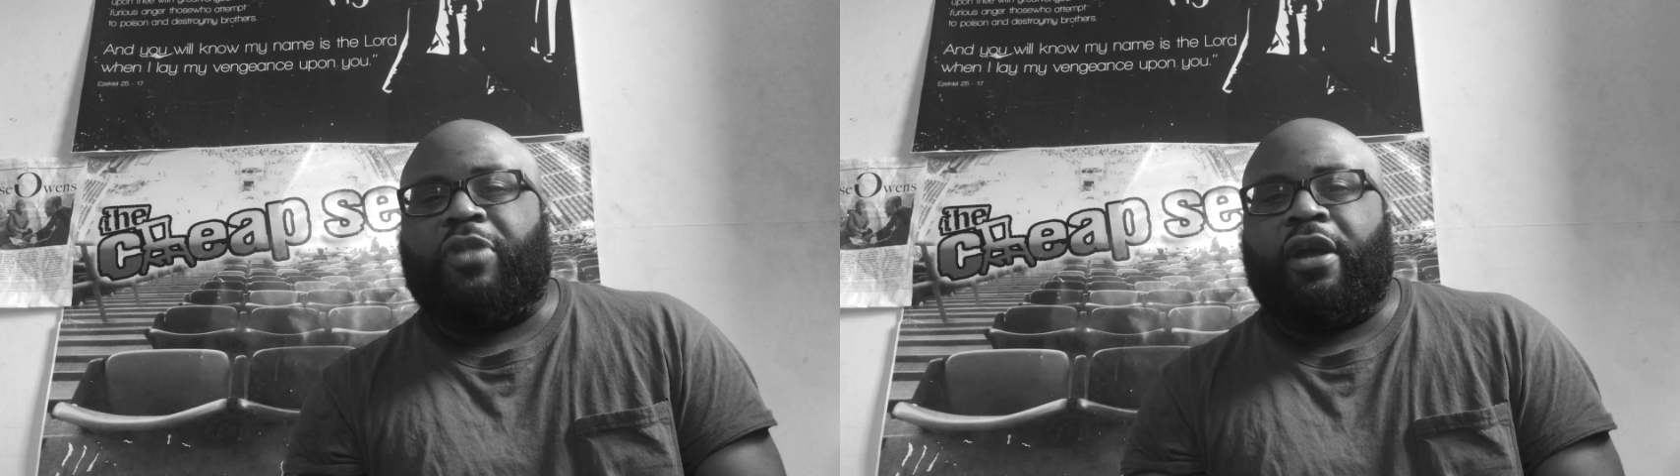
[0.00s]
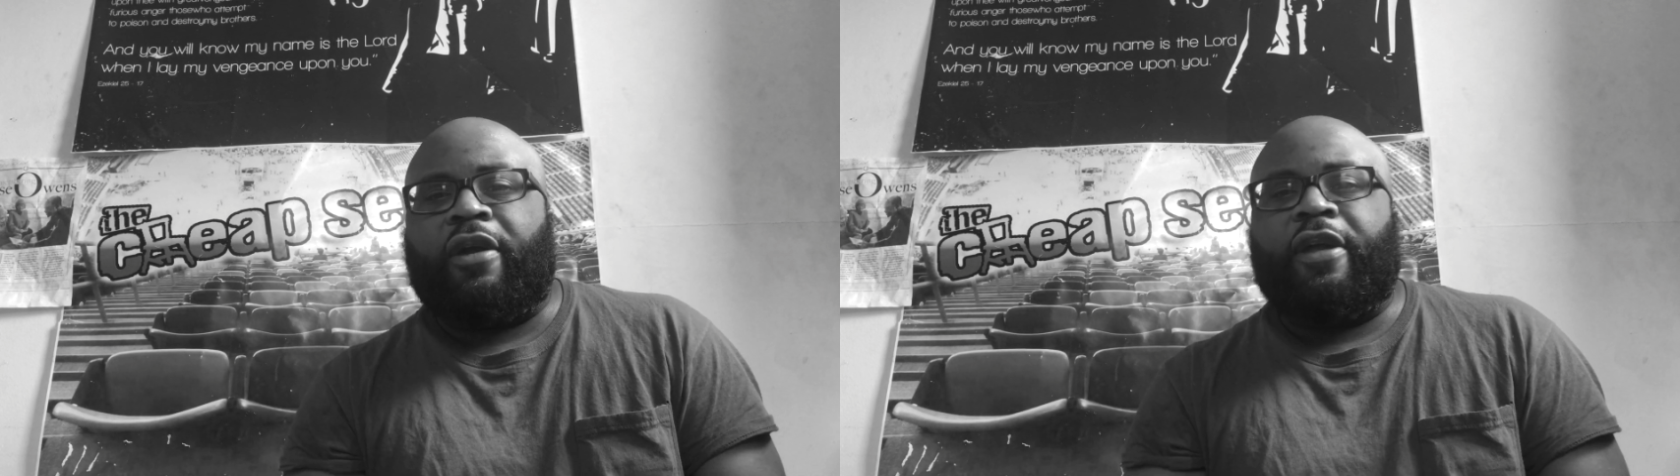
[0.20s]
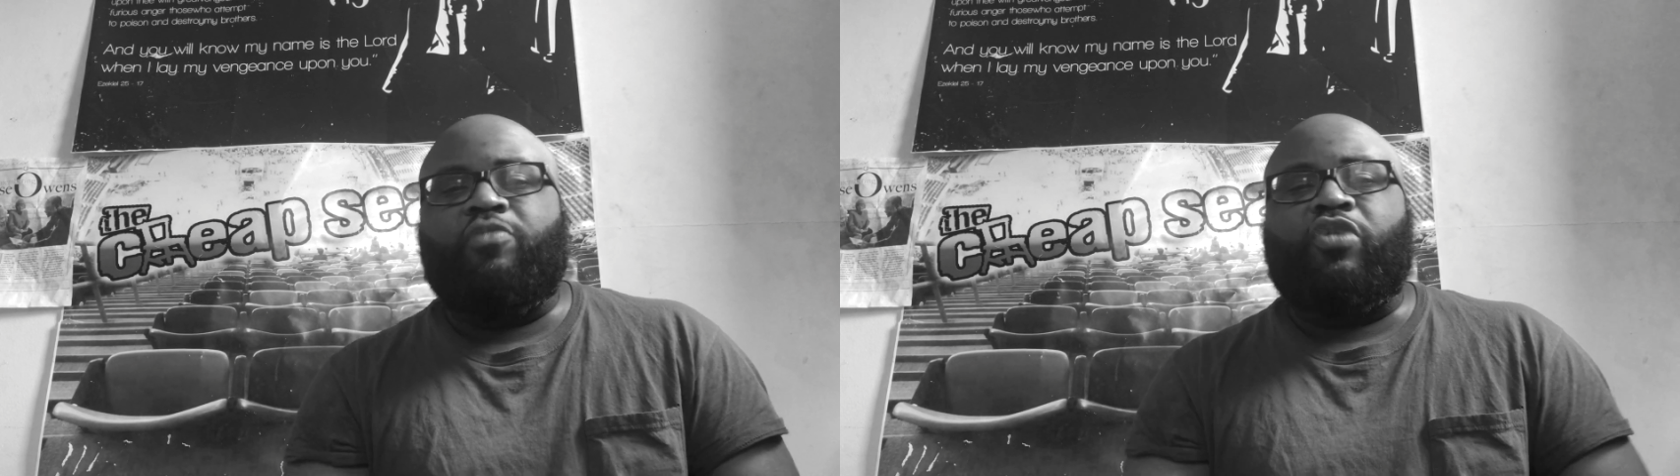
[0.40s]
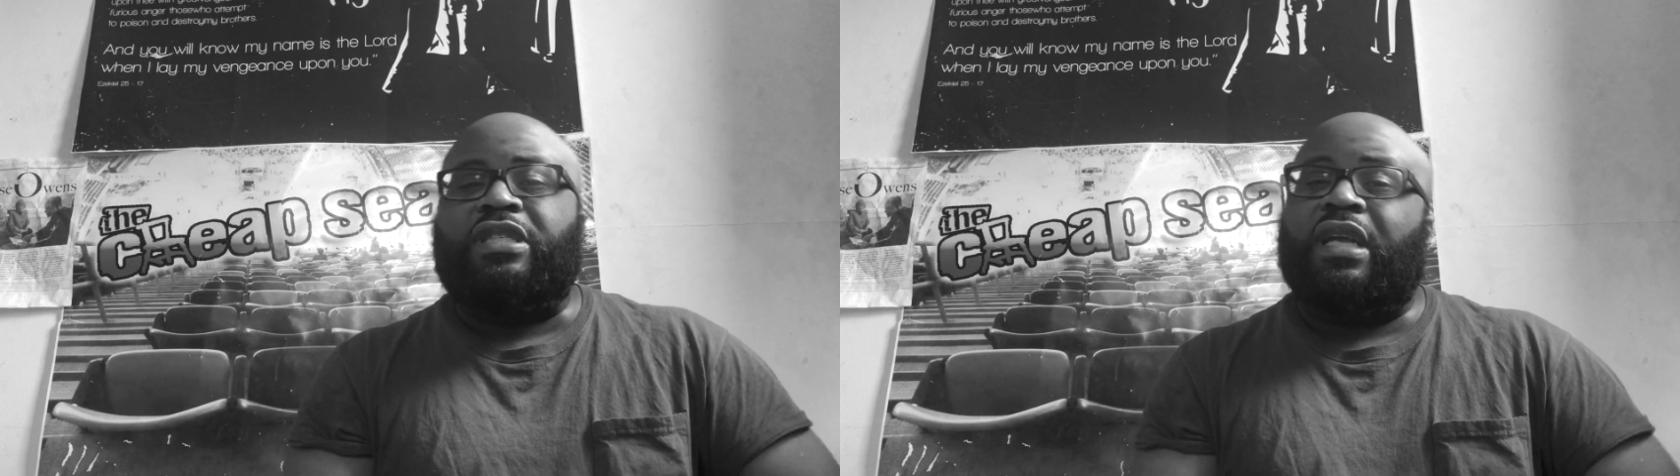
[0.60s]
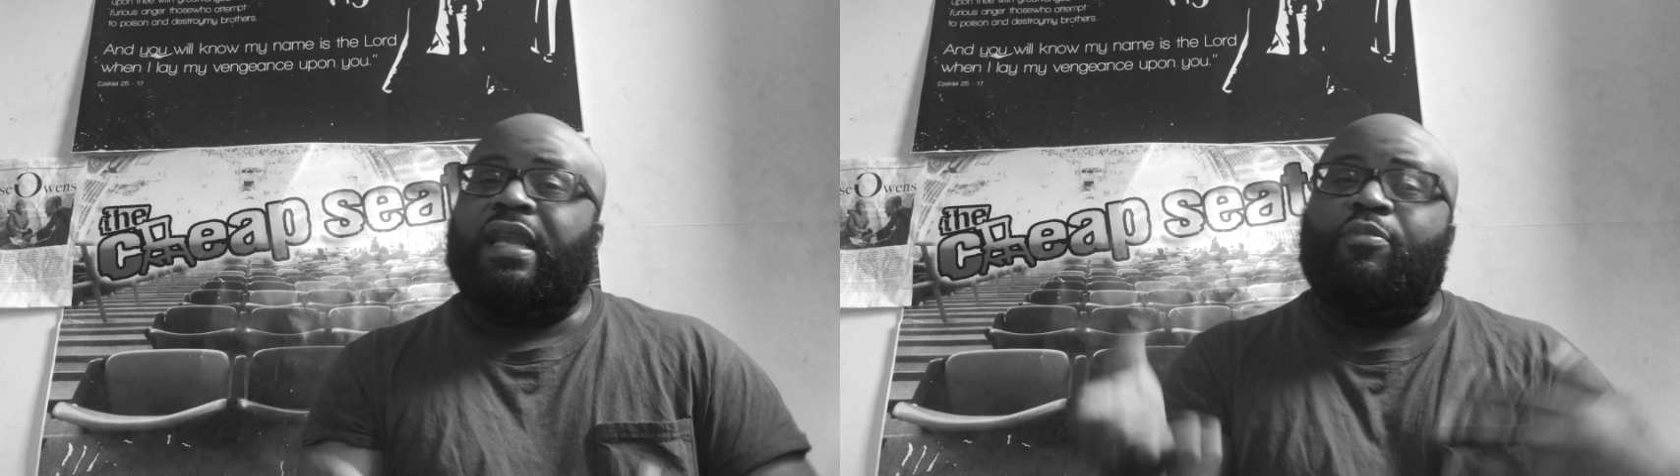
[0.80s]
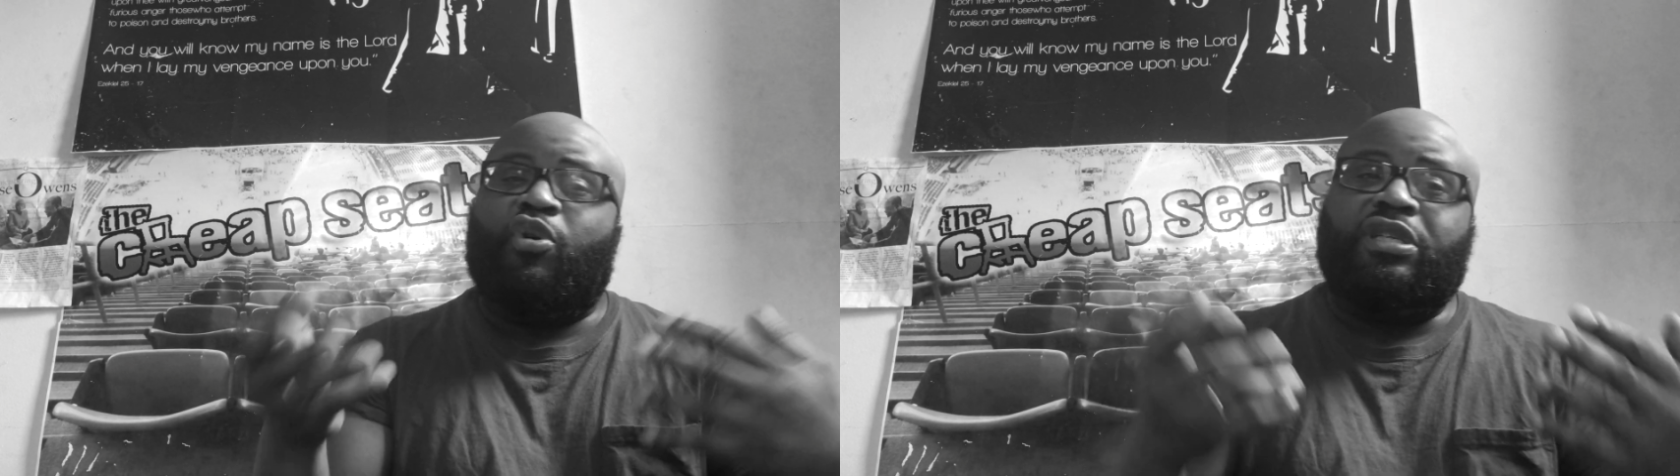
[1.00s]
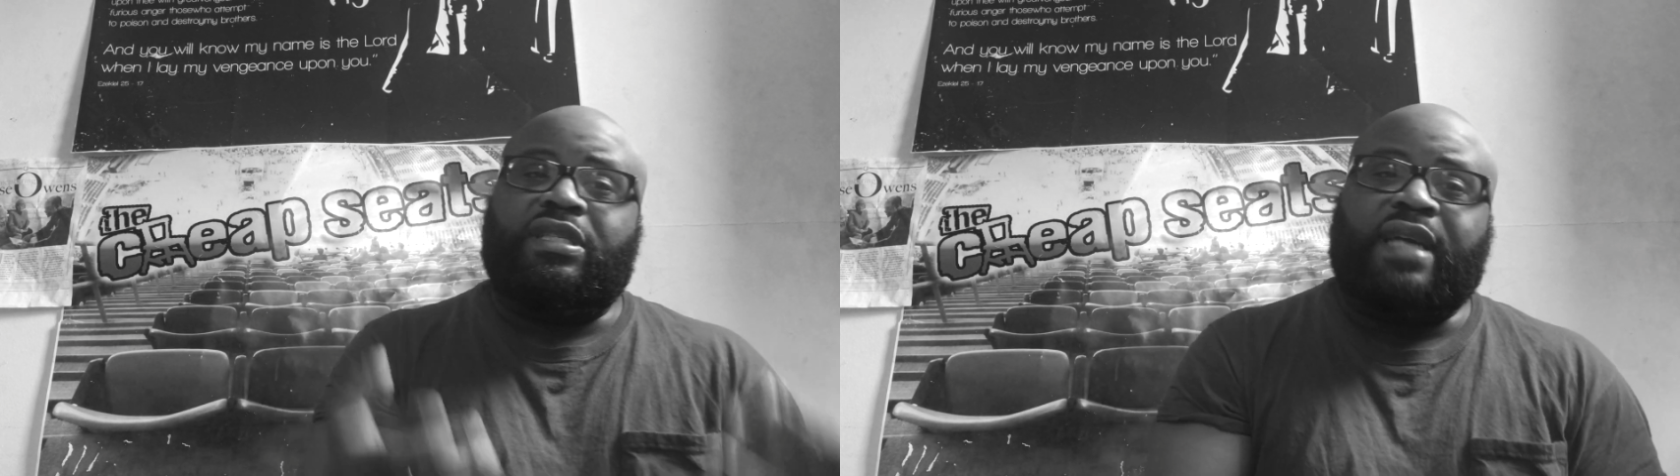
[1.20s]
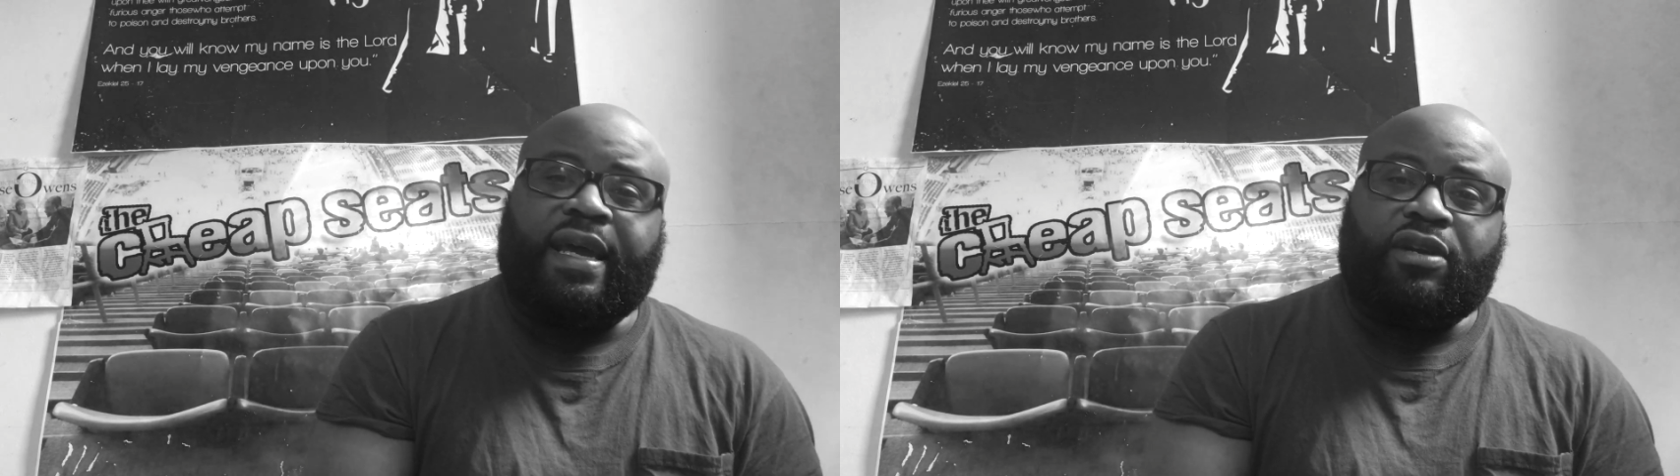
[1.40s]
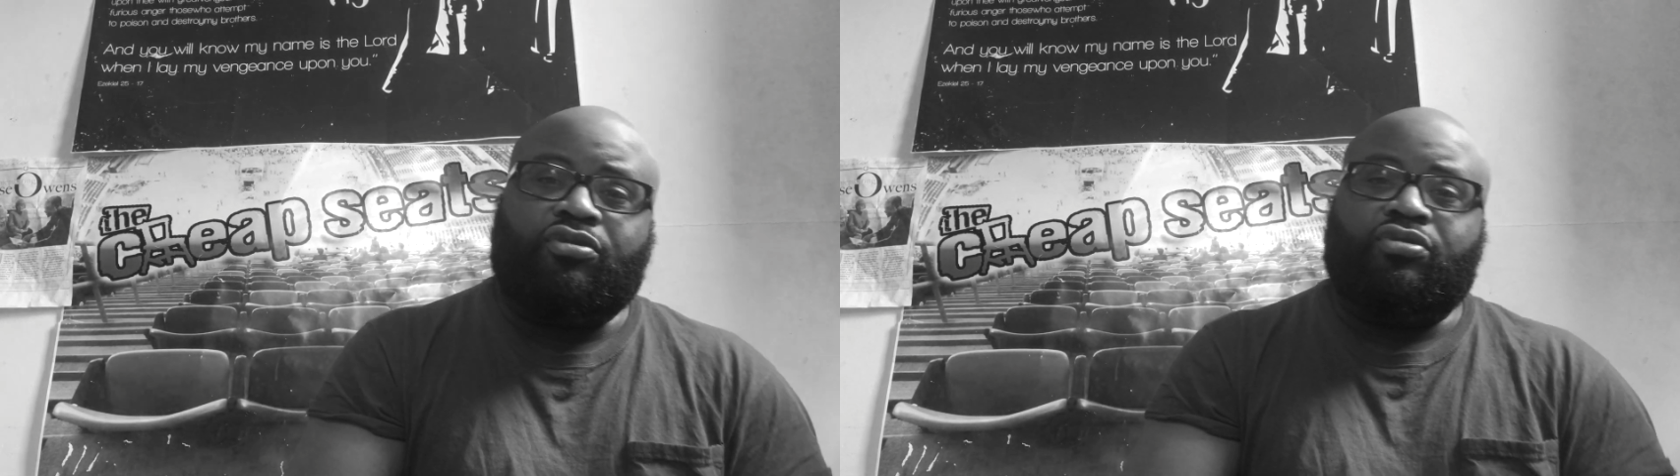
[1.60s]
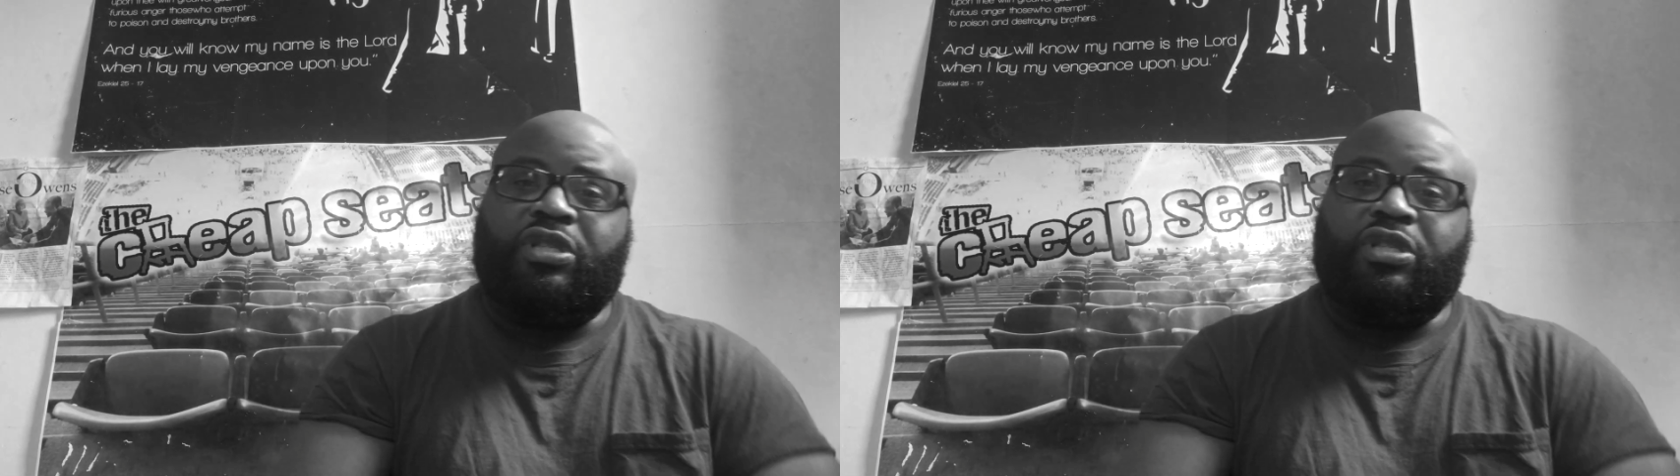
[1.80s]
there. He wants to claim all his titles.